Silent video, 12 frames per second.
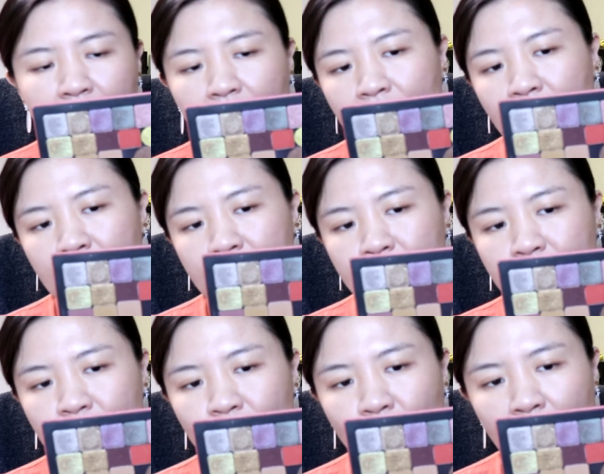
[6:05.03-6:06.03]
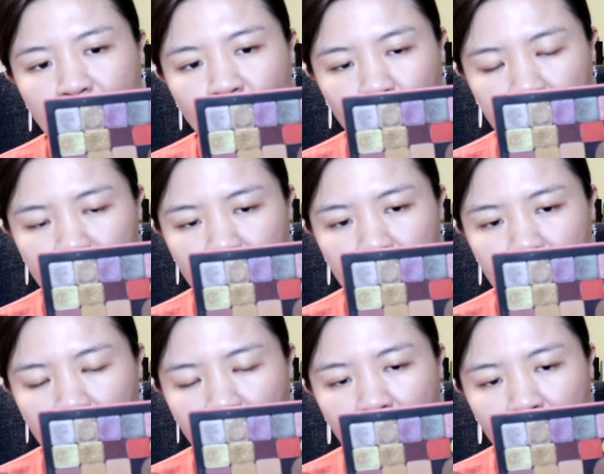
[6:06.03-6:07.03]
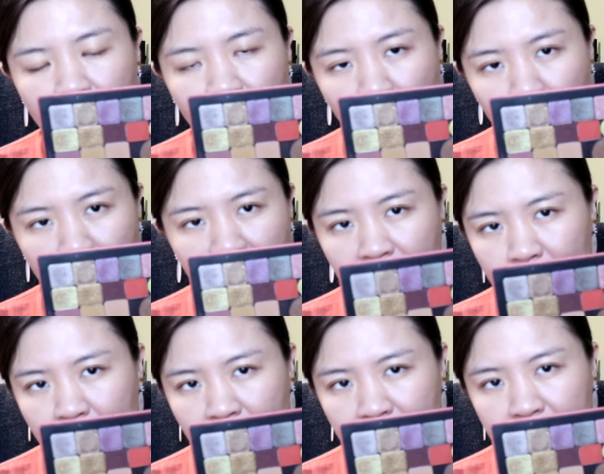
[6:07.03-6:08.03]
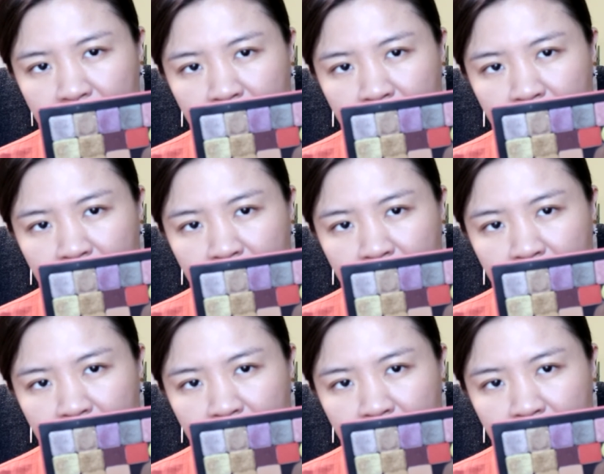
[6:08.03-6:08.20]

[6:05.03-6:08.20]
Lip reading: round one, they are from Makeupgeek,